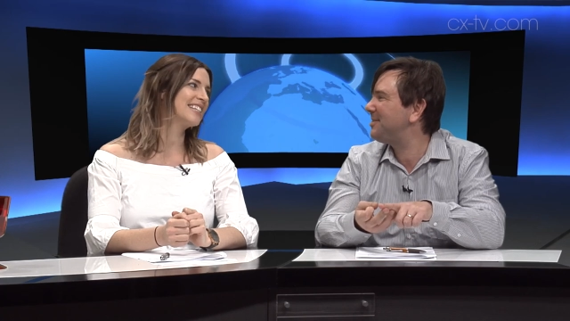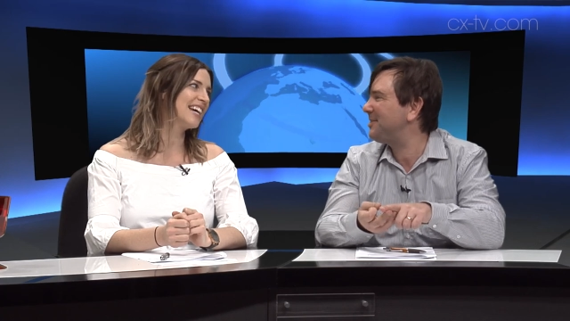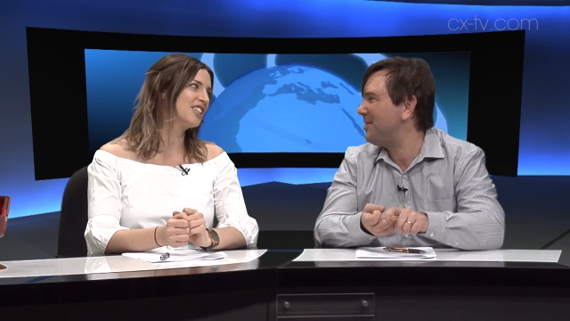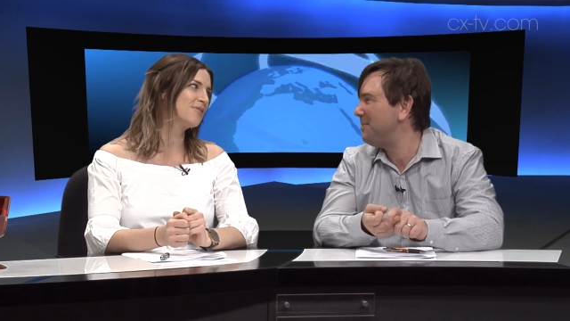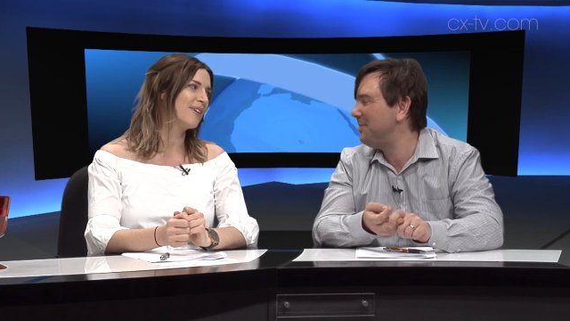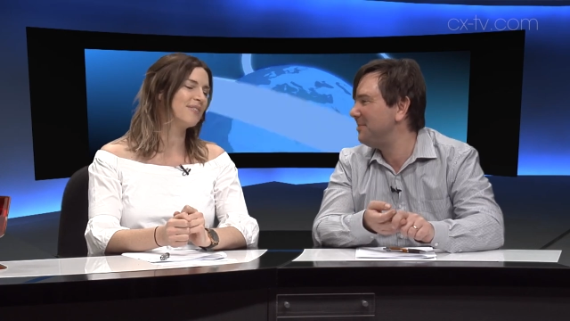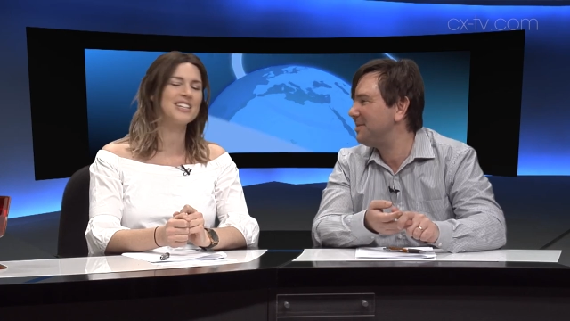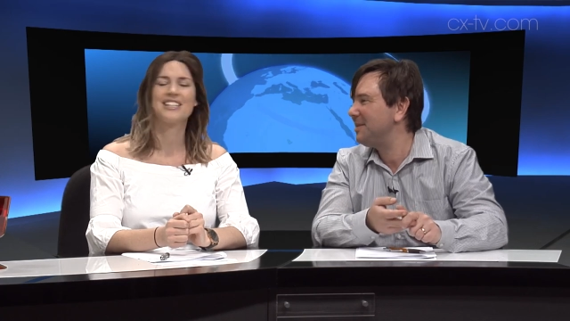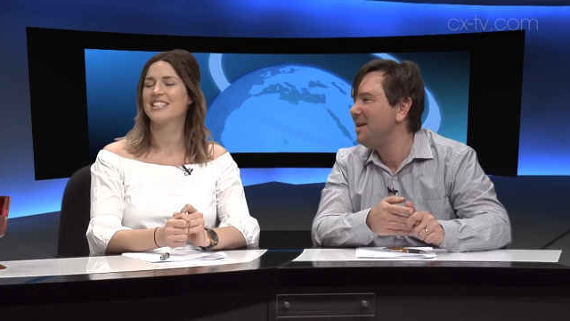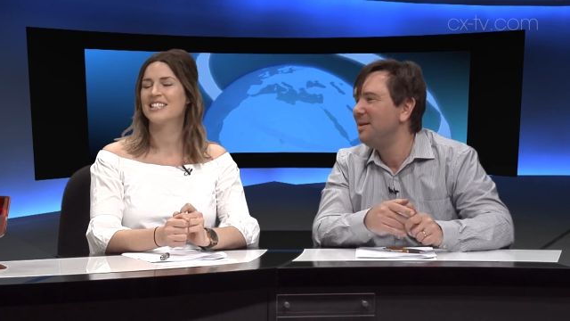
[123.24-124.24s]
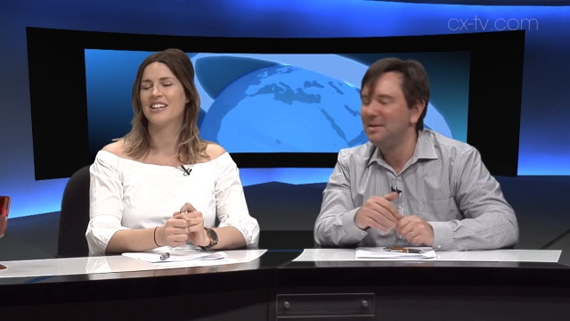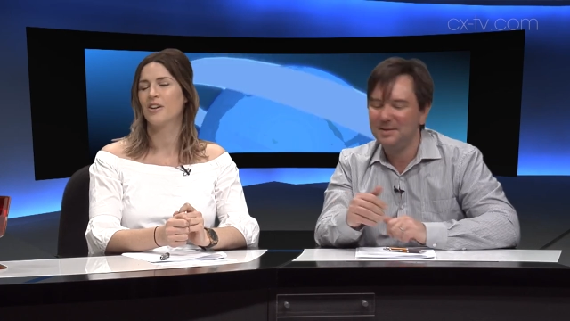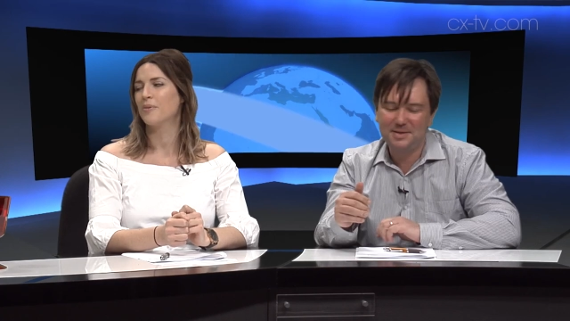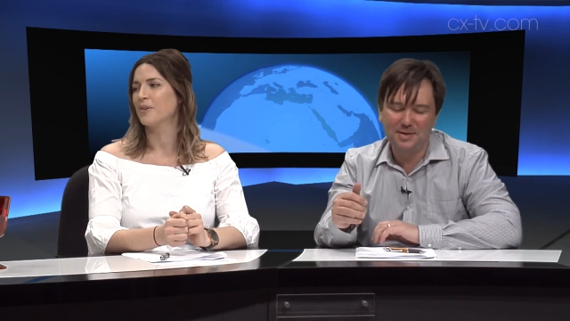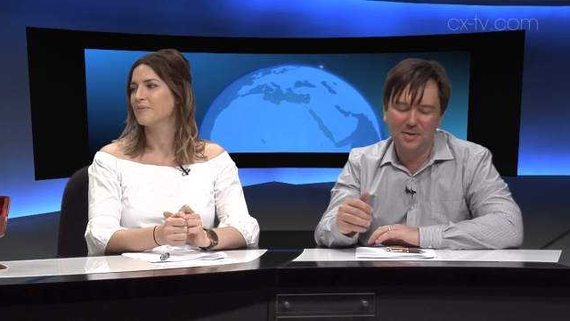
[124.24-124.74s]
Speaker 1: stage show mums. It's
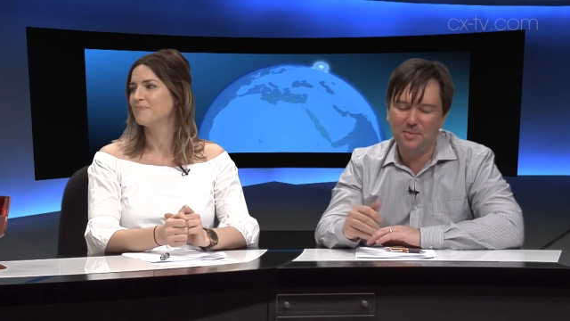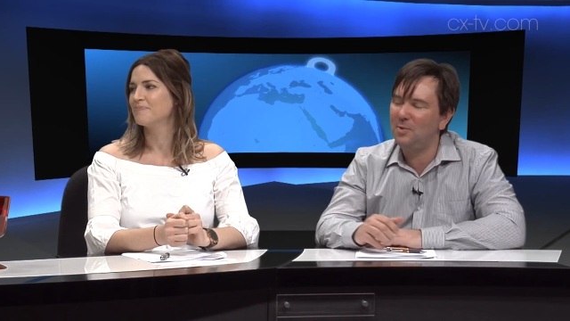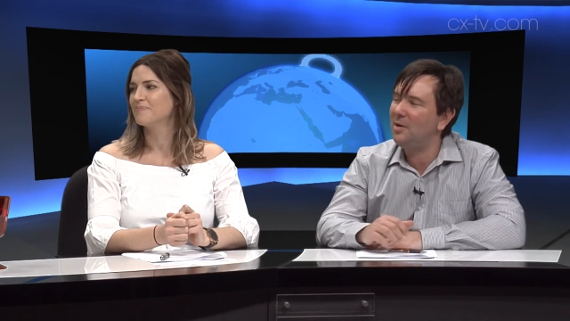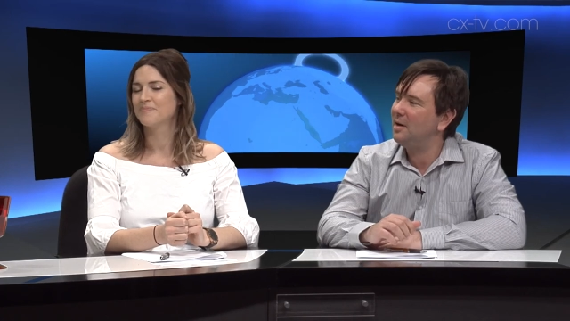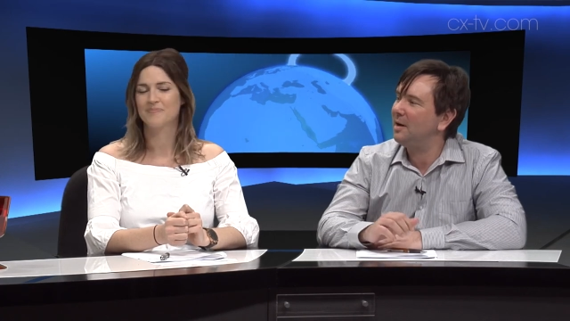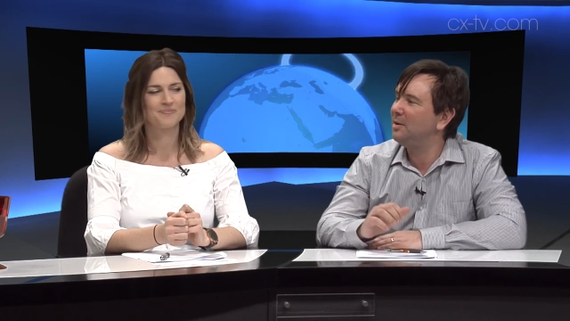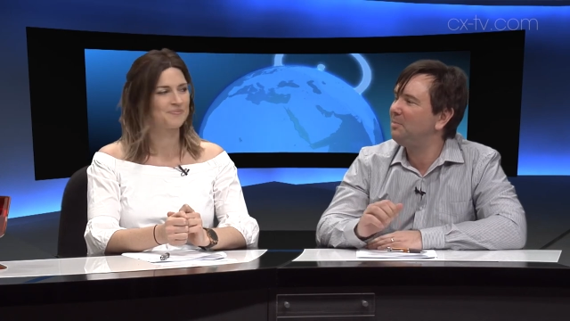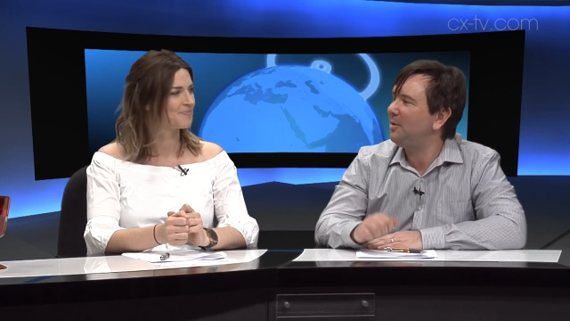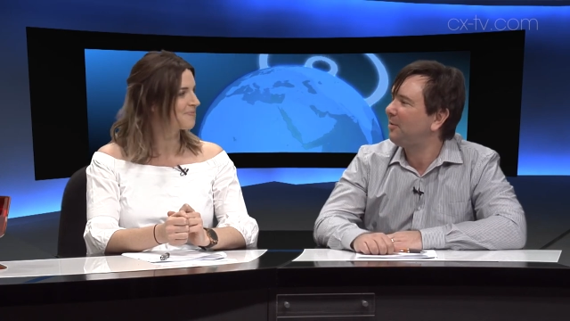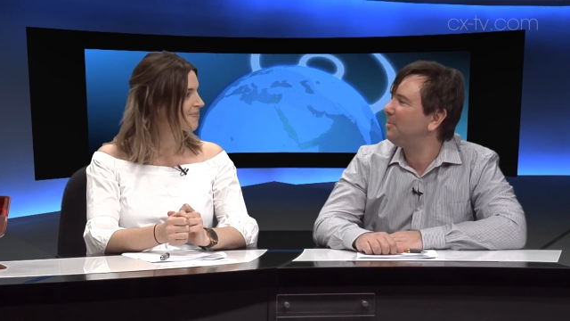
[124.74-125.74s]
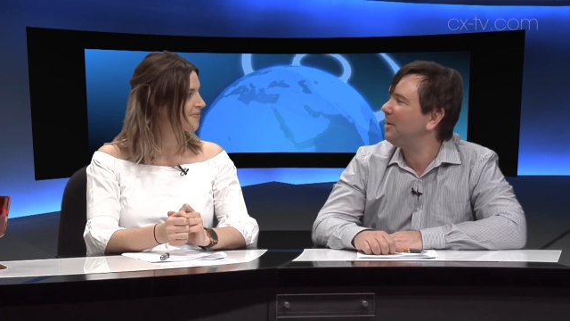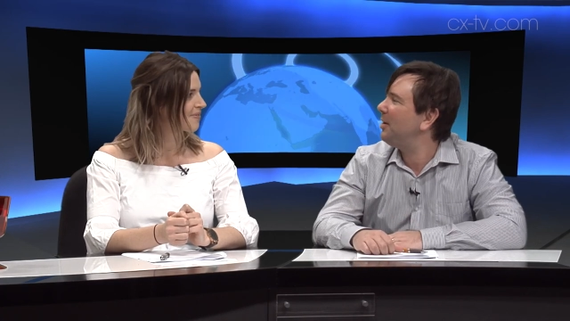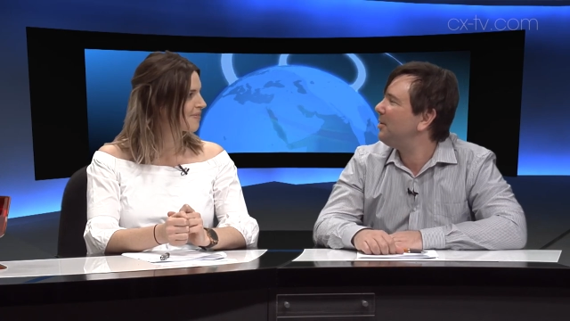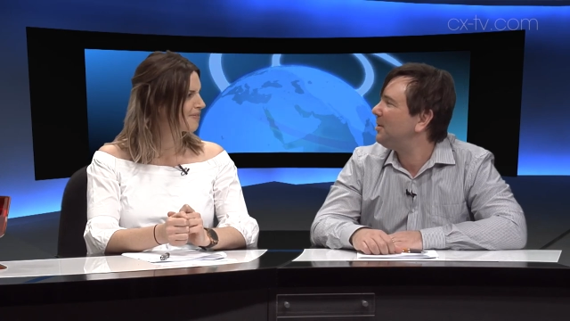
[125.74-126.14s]
terrible. So what could possibly go